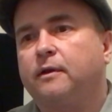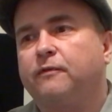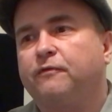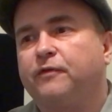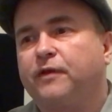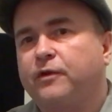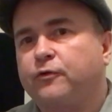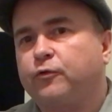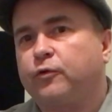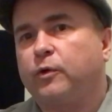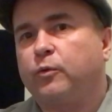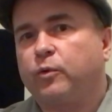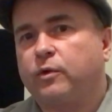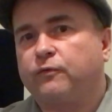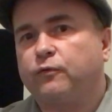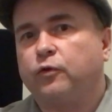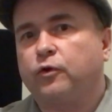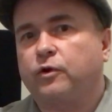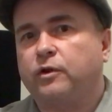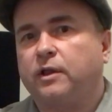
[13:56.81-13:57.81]
victory
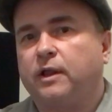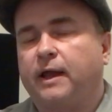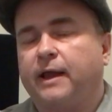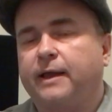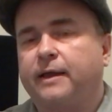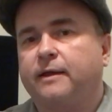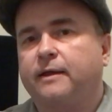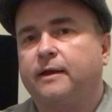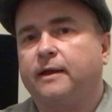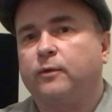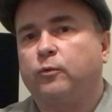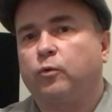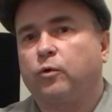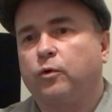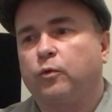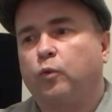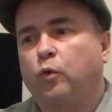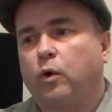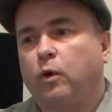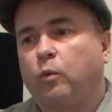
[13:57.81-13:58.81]
would have looked like in
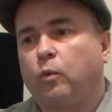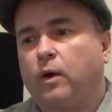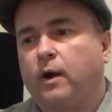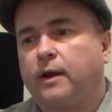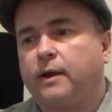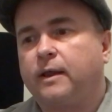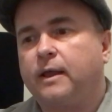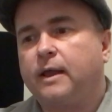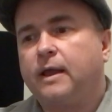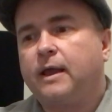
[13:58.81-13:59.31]
World War I.